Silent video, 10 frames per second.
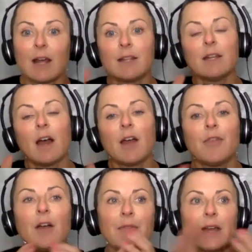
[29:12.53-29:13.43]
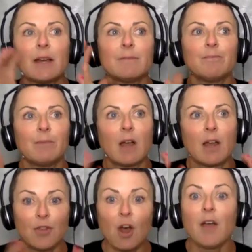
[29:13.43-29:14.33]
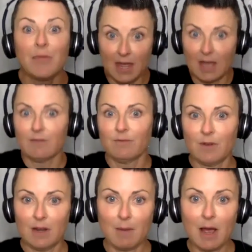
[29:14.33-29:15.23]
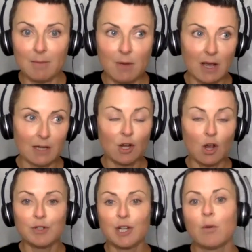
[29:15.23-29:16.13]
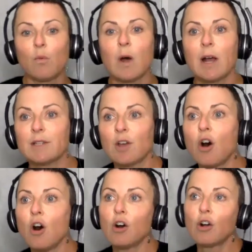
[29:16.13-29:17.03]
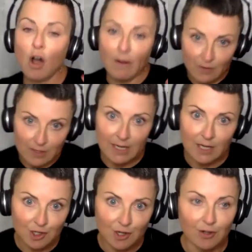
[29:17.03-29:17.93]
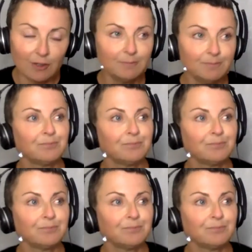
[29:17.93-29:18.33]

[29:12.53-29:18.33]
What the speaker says: I thought that in my mind, coaching was all conversational